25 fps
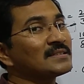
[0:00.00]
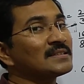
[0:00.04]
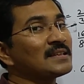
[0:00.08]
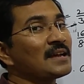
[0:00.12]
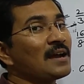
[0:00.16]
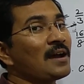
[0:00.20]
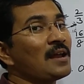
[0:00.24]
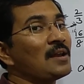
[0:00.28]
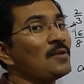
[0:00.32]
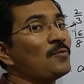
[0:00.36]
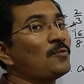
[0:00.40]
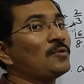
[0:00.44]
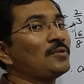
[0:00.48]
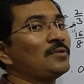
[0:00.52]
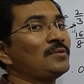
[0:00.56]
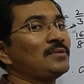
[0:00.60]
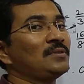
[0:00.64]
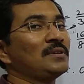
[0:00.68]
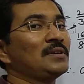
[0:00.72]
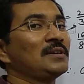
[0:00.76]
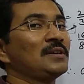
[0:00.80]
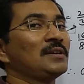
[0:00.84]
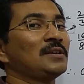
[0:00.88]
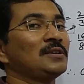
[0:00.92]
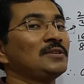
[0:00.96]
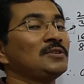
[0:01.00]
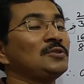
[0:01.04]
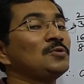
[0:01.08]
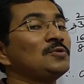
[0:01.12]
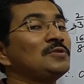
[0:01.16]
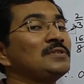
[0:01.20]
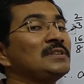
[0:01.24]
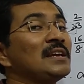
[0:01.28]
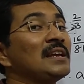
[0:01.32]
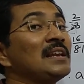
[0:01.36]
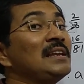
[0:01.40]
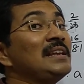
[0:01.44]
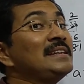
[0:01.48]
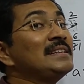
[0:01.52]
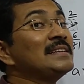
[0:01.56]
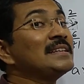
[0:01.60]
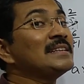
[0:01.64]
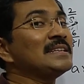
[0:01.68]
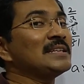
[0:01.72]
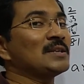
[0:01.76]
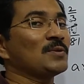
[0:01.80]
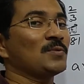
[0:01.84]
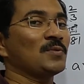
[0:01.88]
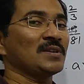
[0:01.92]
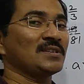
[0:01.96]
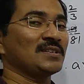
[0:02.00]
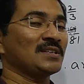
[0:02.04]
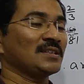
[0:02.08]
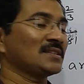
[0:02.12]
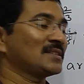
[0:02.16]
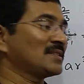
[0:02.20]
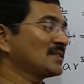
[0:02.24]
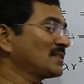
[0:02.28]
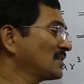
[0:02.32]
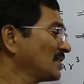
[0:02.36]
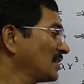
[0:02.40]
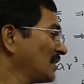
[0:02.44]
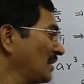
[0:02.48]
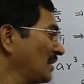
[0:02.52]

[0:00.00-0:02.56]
solved using linear equations.